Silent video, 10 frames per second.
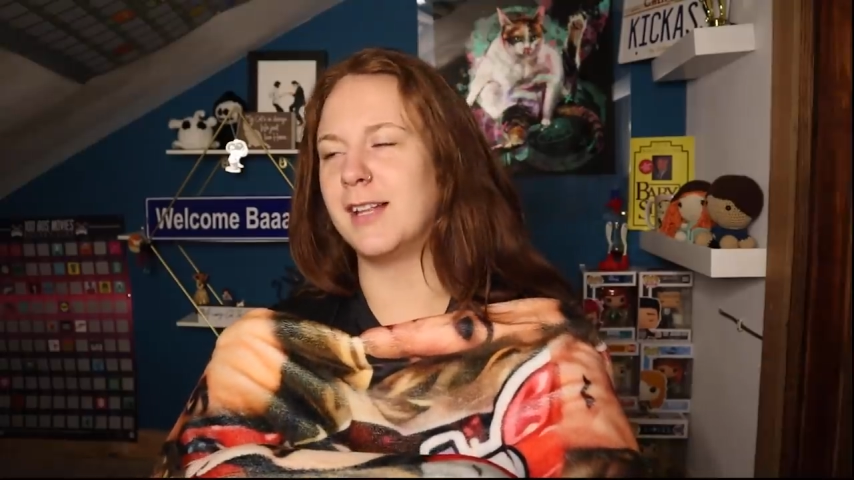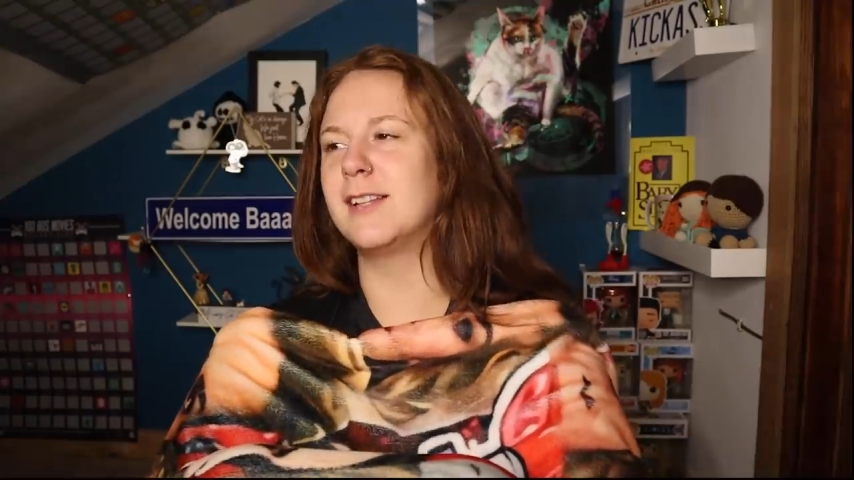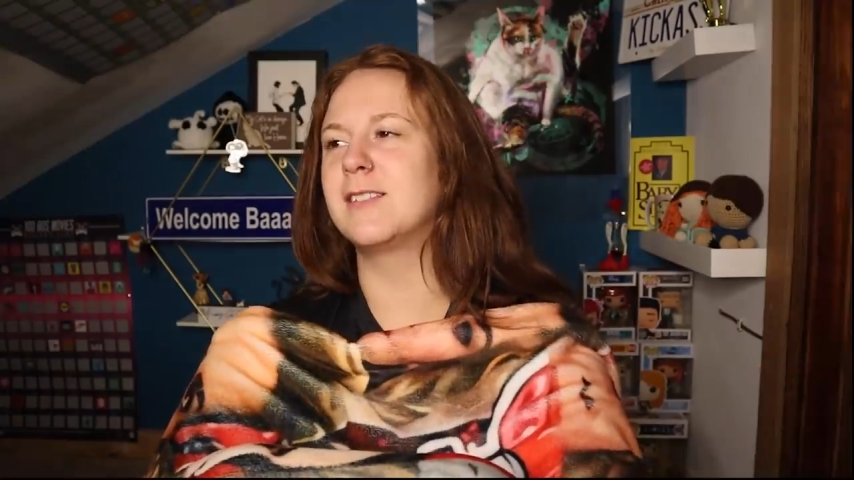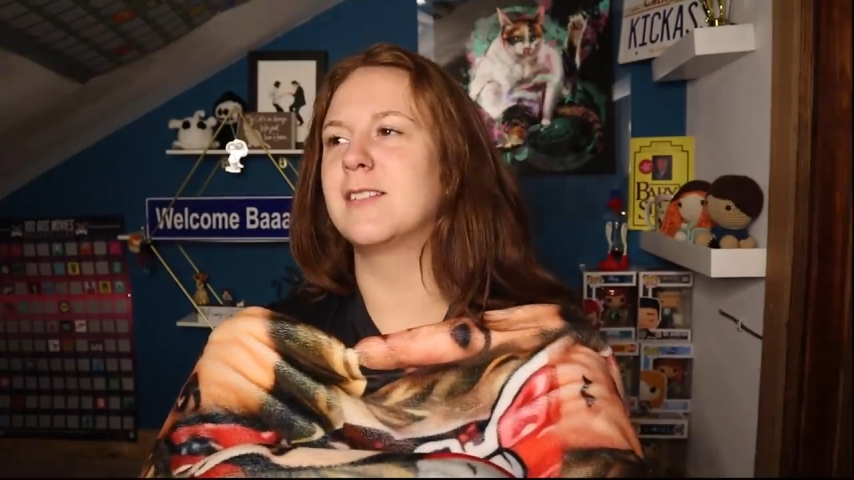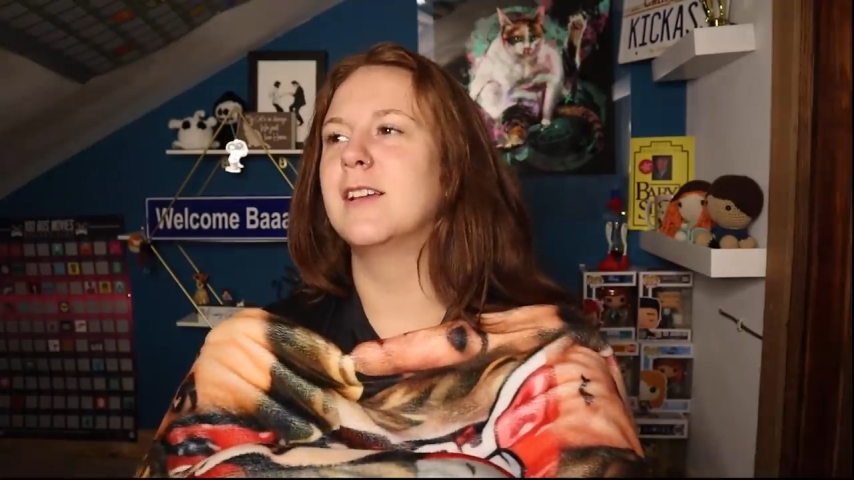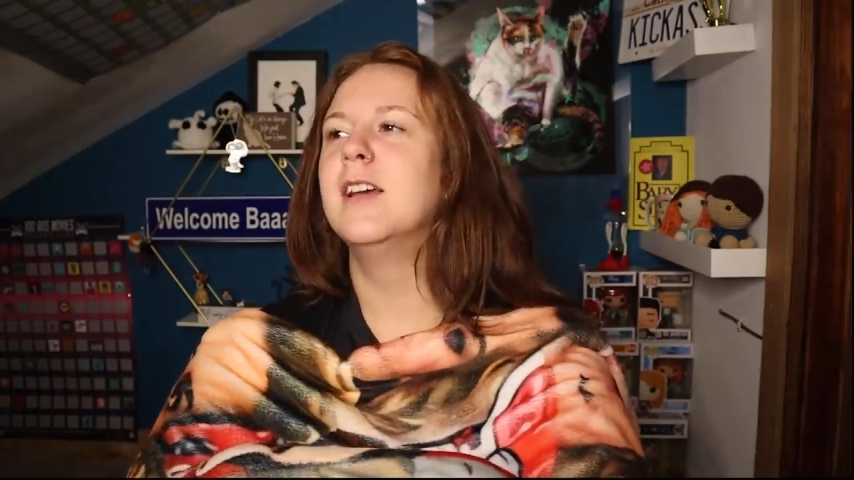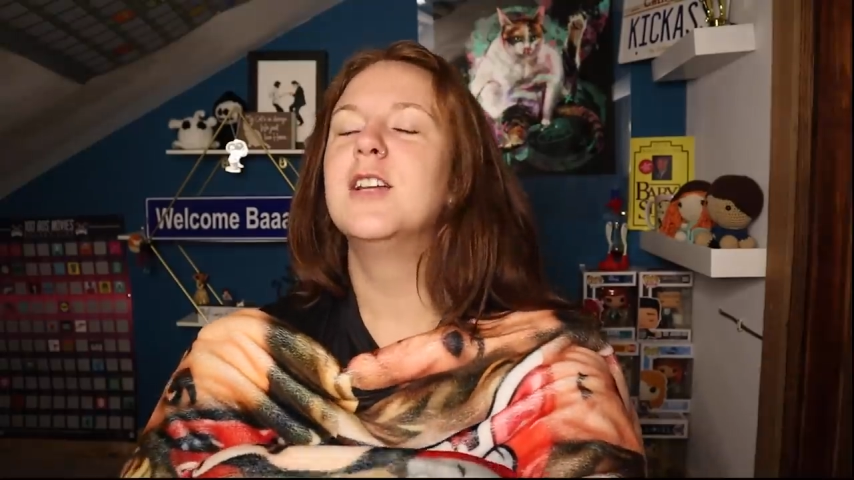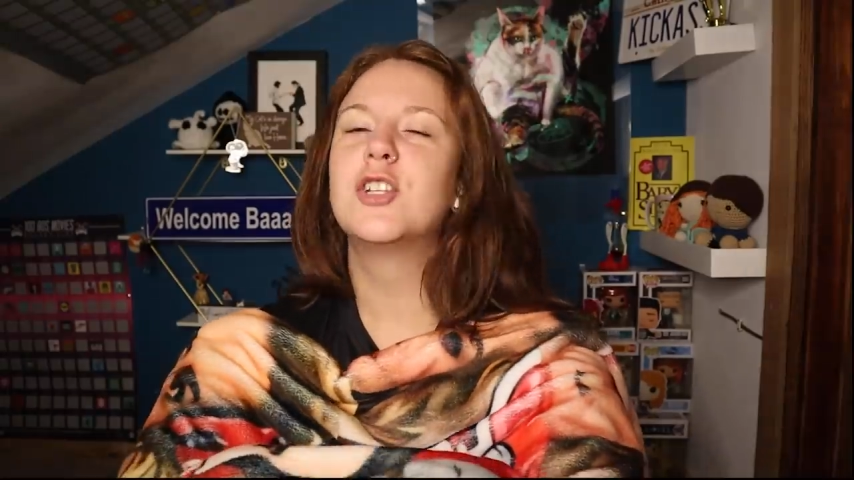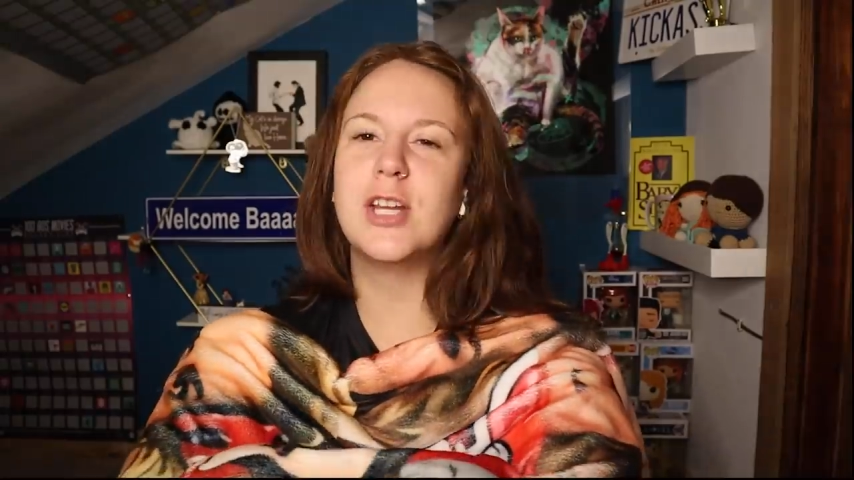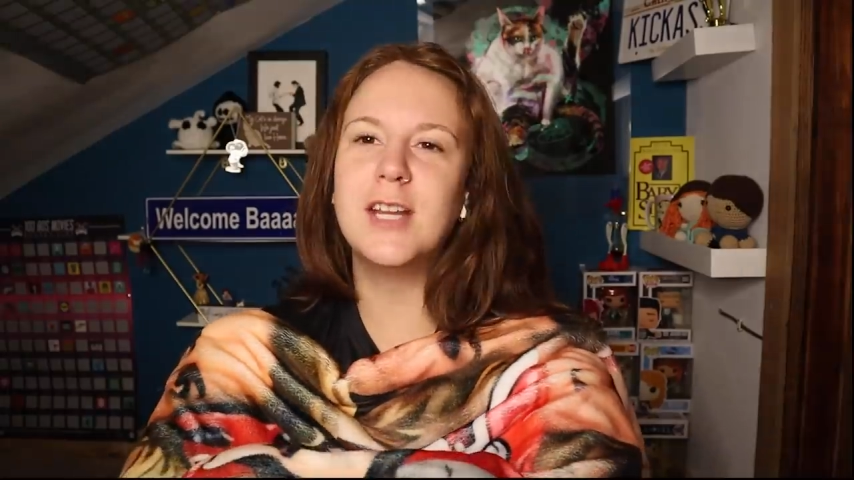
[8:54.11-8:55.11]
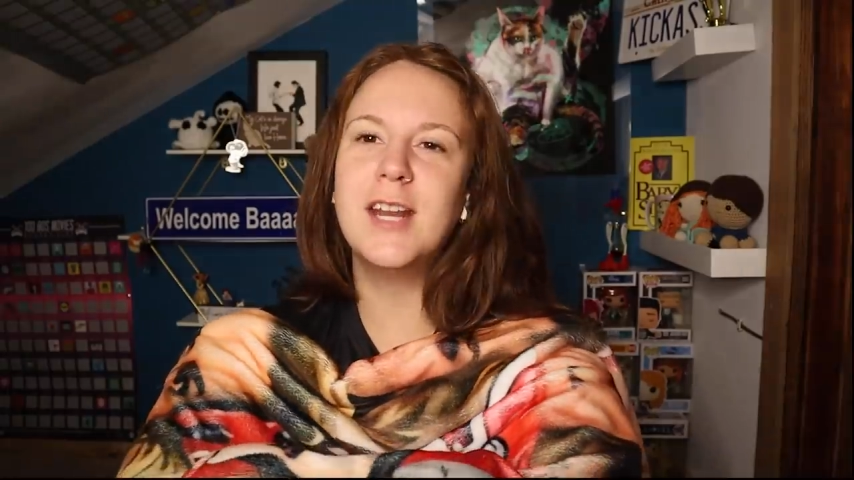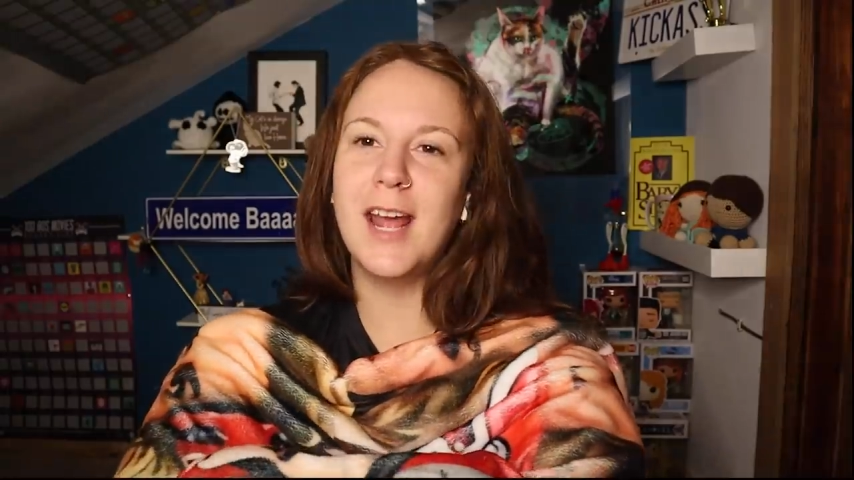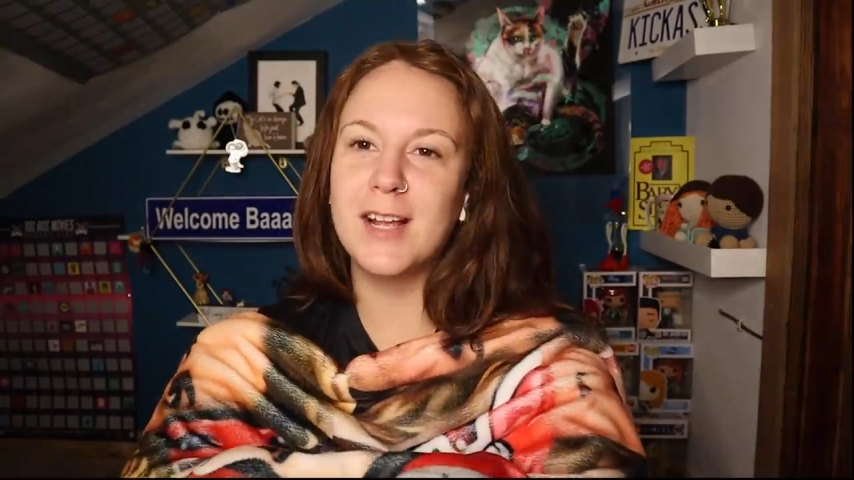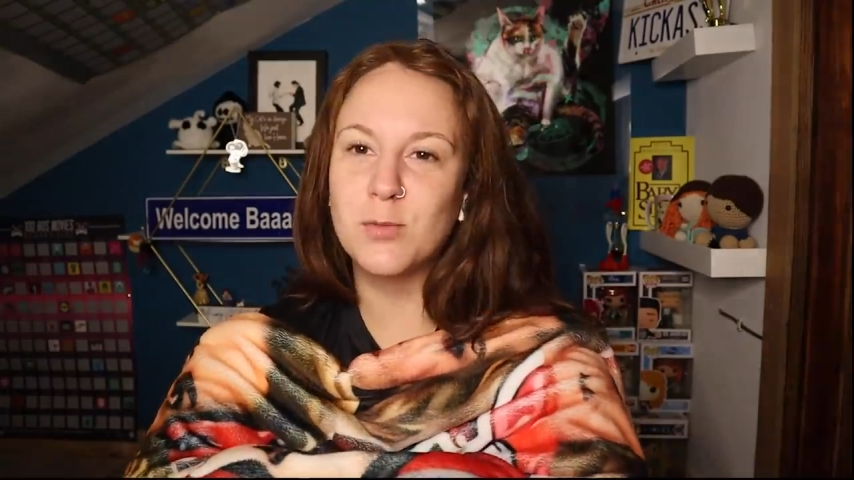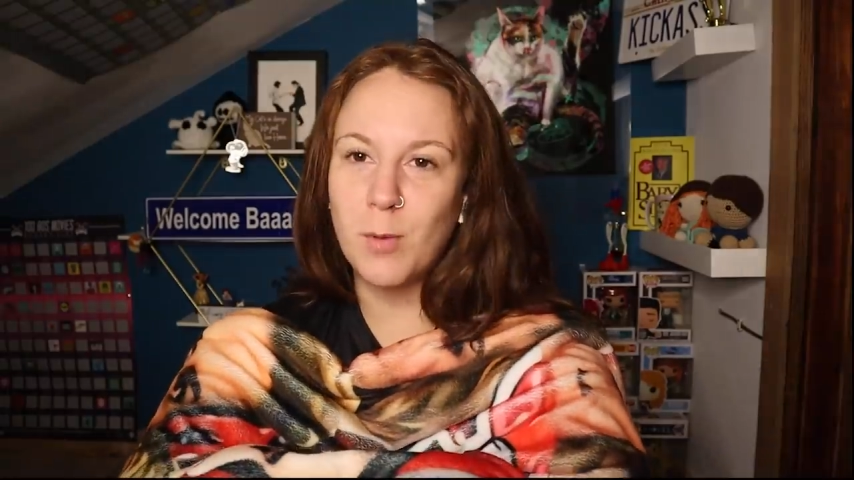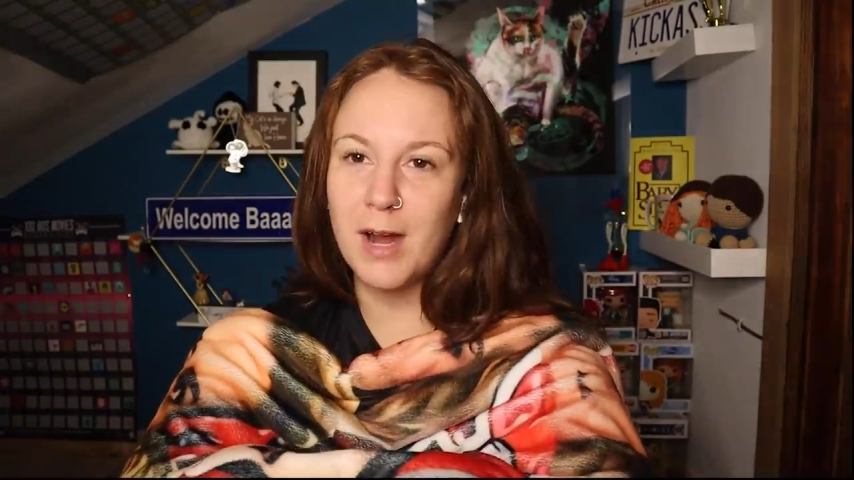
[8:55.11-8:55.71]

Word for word: that's she did ask